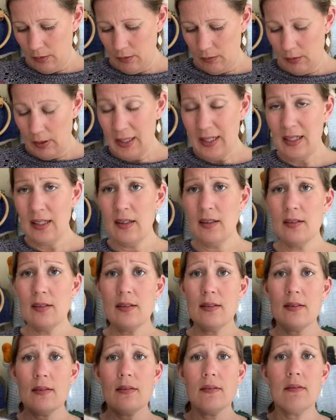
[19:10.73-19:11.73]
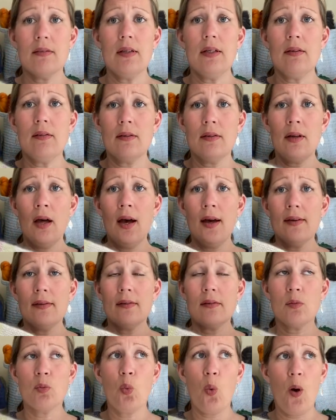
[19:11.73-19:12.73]
It's a
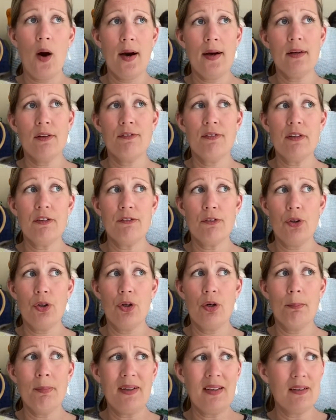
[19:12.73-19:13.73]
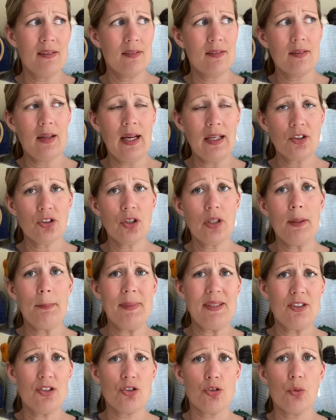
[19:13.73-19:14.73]
nice wide fit for her, but it's actually a
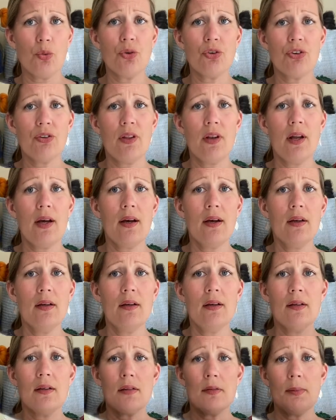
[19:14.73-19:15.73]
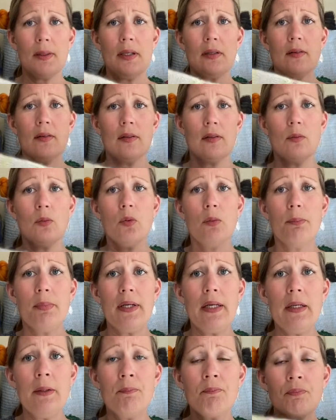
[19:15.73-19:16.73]
bit shorter than I expected it would
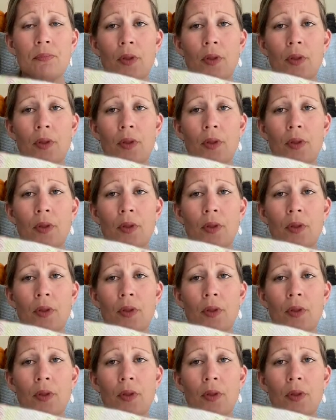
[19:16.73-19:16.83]
be.